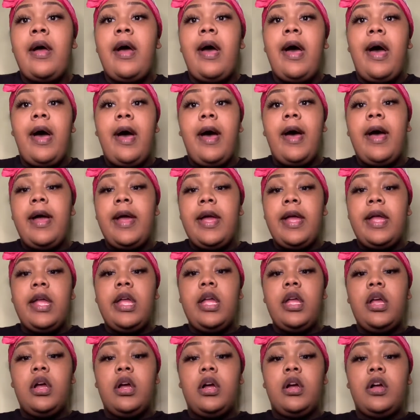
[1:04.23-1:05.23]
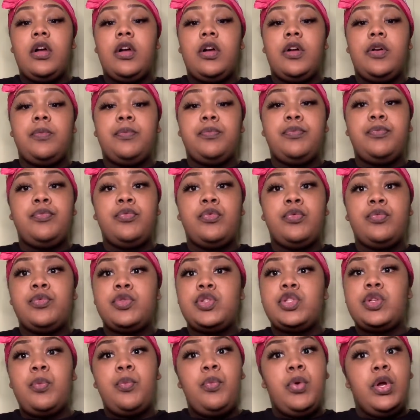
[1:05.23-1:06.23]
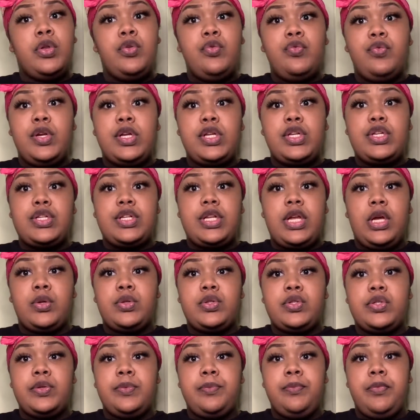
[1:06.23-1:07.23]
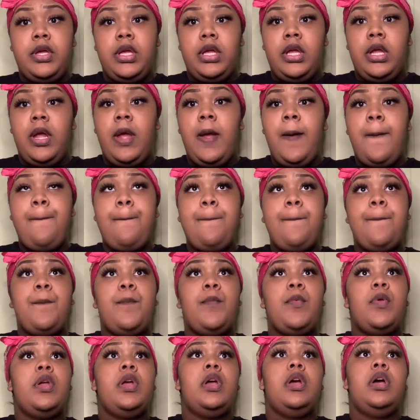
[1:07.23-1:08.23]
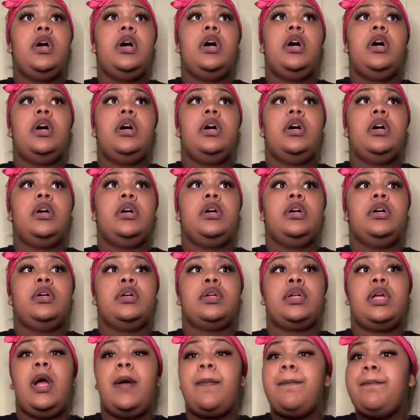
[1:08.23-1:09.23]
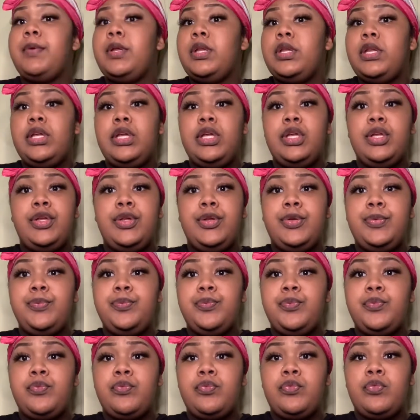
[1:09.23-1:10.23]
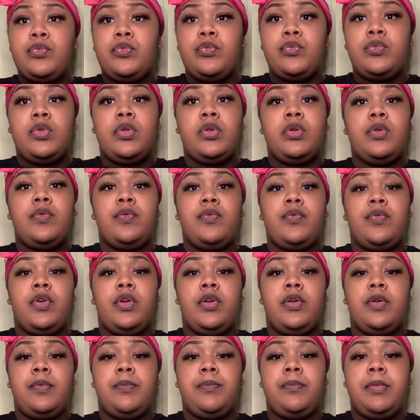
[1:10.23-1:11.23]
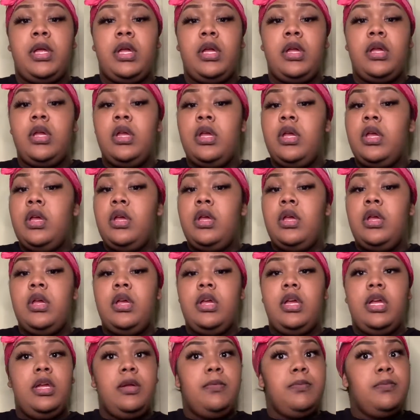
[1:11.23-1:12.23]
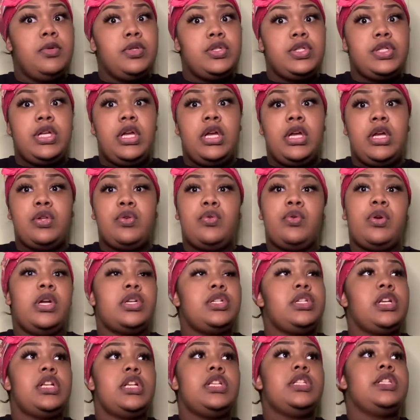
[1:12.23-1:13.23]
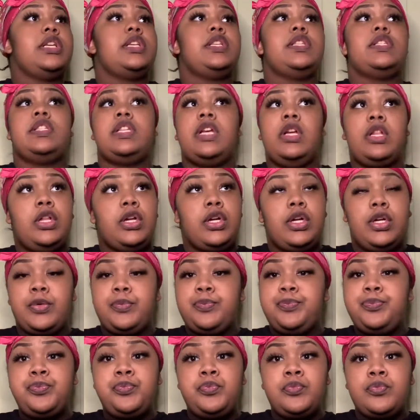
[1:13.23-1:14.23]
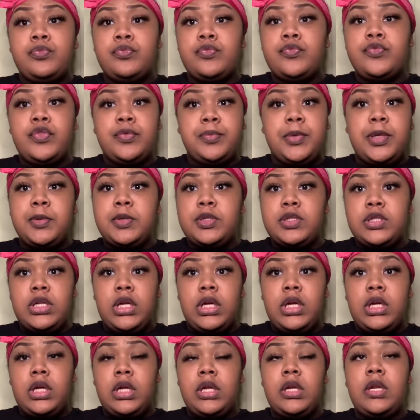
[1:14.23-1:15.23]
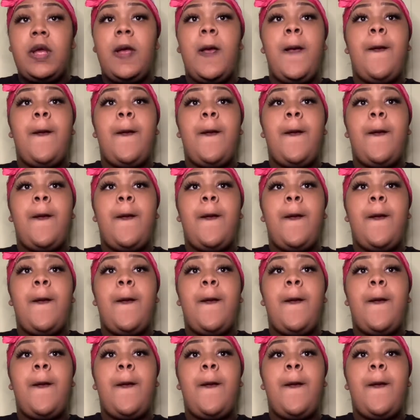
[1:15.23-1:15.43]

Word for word: I, um, someone reached out to me, uh, a company from Amazon, or should I say seller from Amazon,